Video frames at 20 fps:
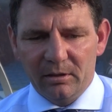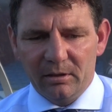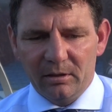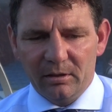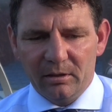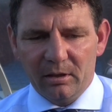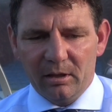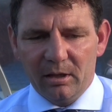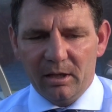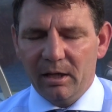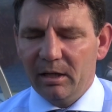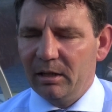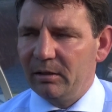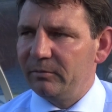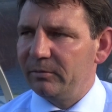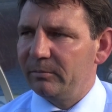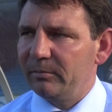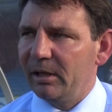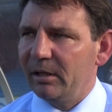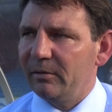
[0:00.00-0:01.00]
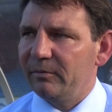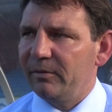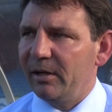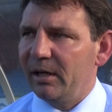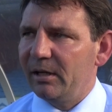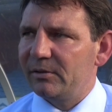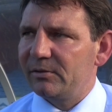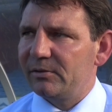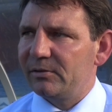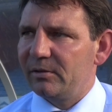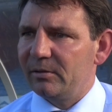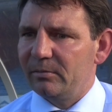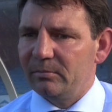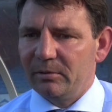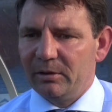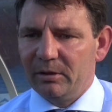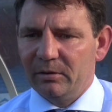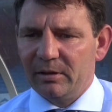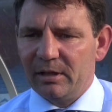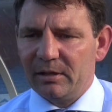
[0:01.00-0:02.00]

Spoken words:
and not hide from that fact that we don't